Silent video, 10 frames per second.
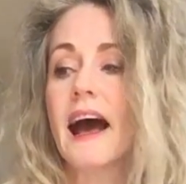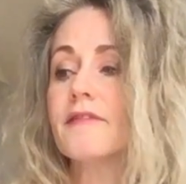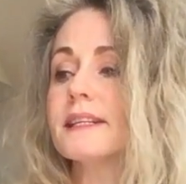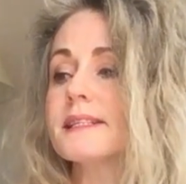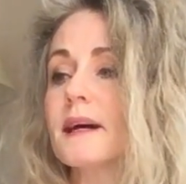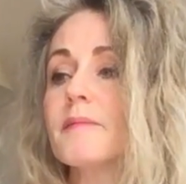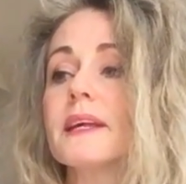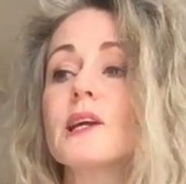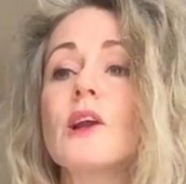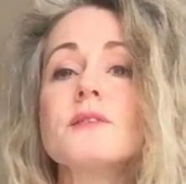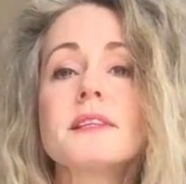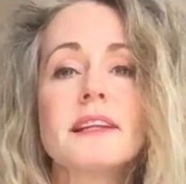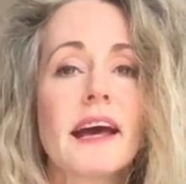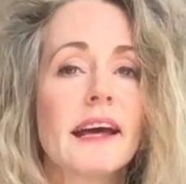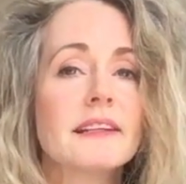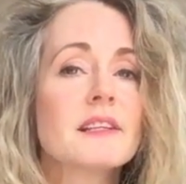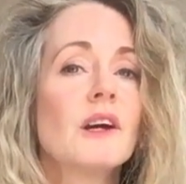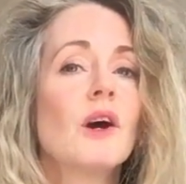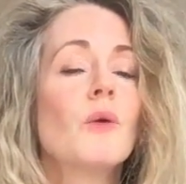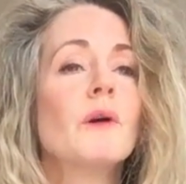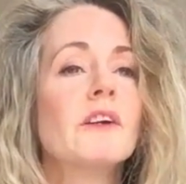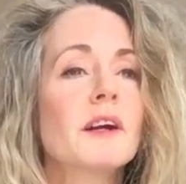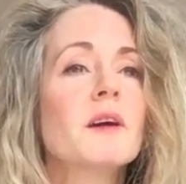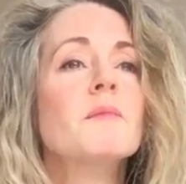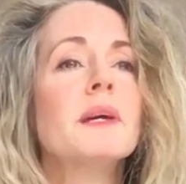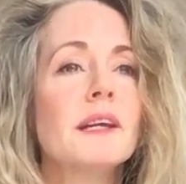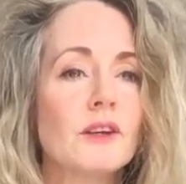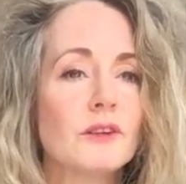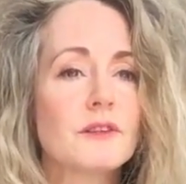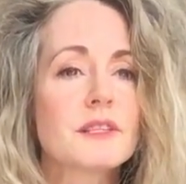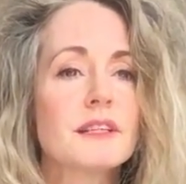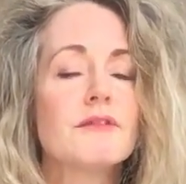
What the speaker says: having something close at hand where it can be used.